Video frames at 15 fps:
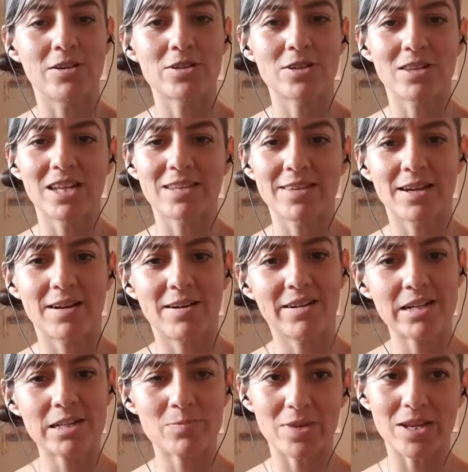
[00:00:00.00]
So like the
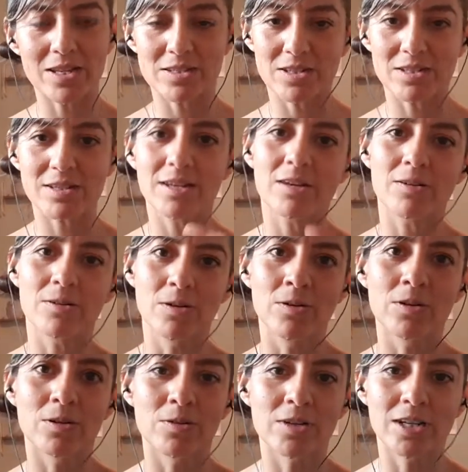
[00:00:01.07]
heart space, just like your
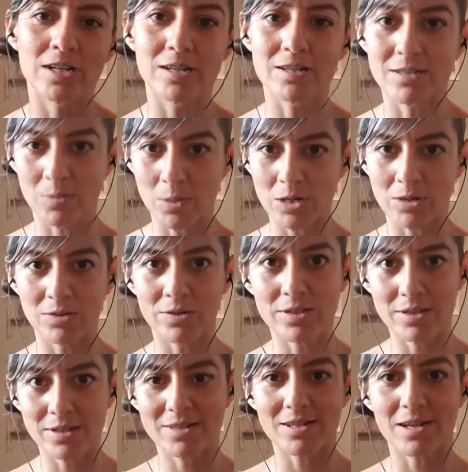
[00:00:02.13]
own organism, your own
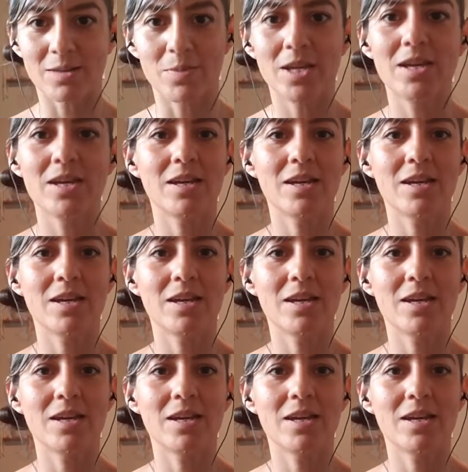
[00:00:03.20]
system,